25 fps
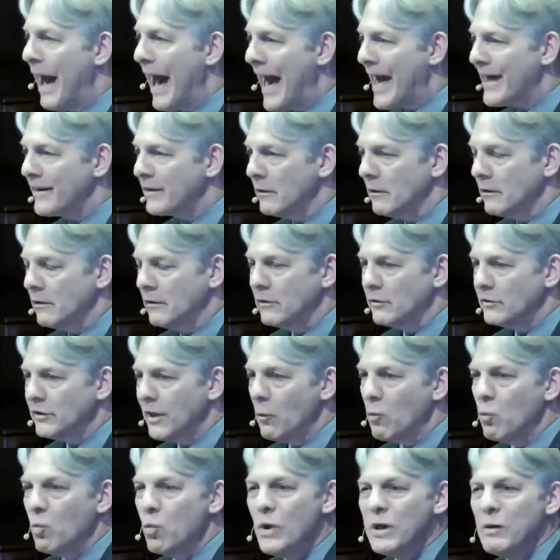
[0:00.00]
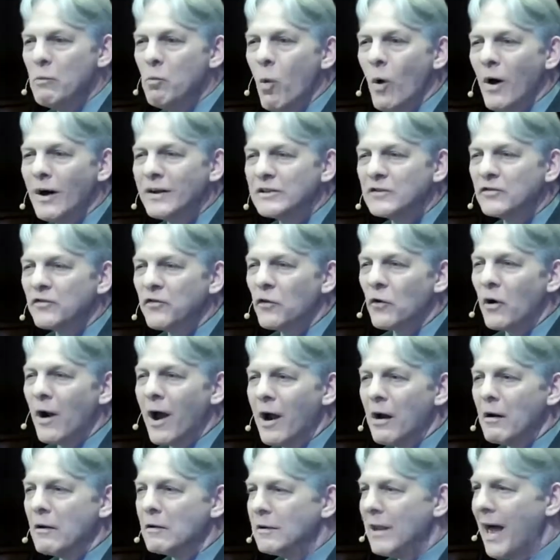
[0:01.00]
model that we want
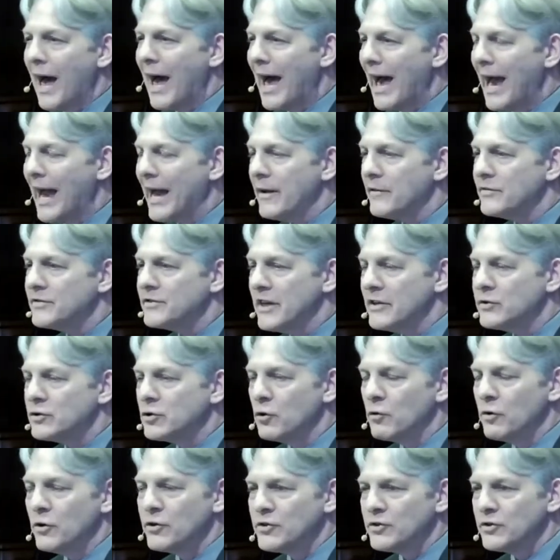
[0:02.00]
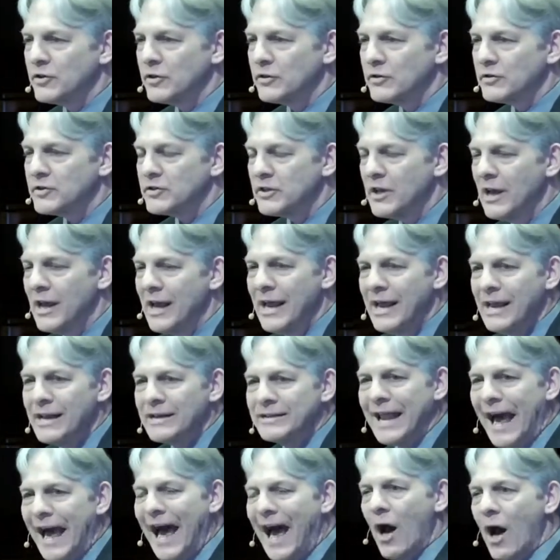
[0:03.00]
for our lives as Christians.
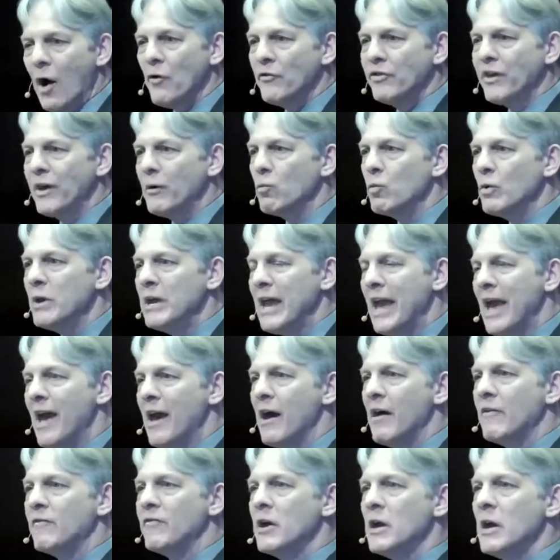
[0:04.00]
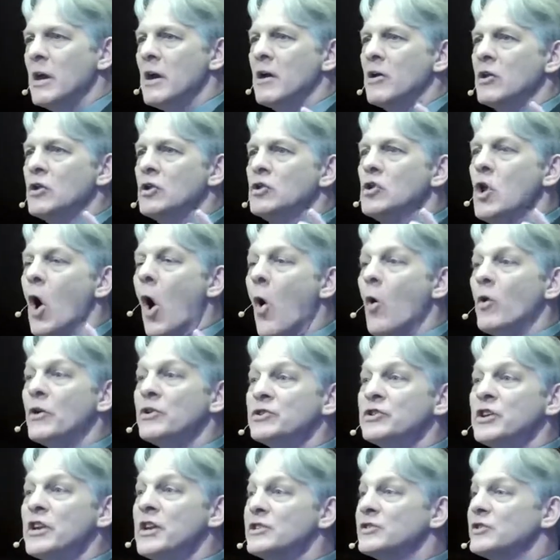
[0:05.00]
Now that we have
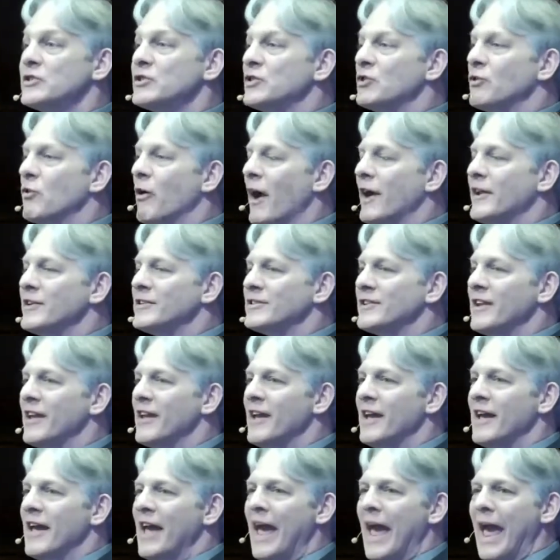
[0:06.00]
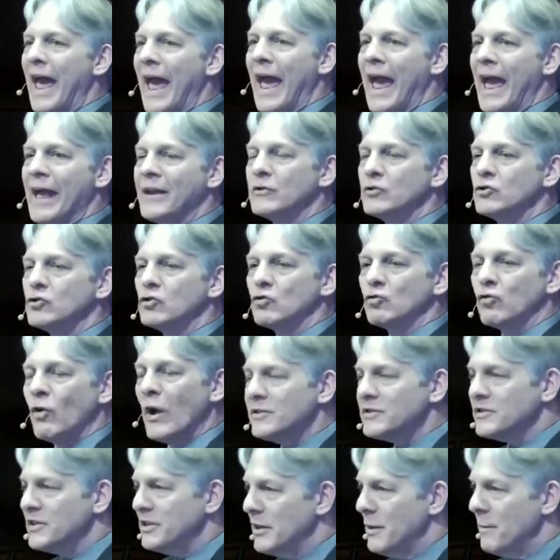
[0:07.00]
known Jesus Christ and
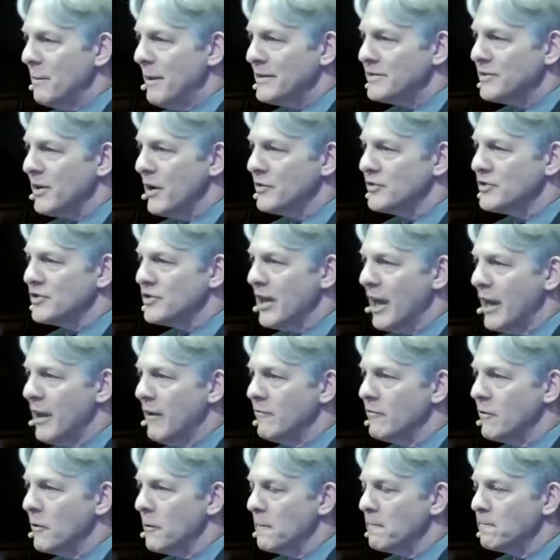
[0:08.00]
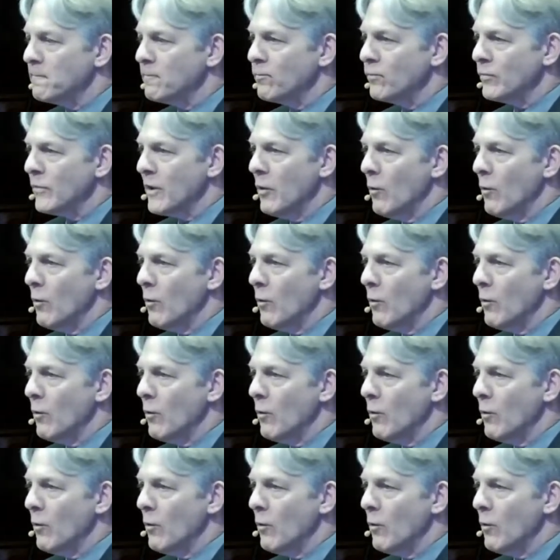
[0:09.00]
trusted Him as our Savior,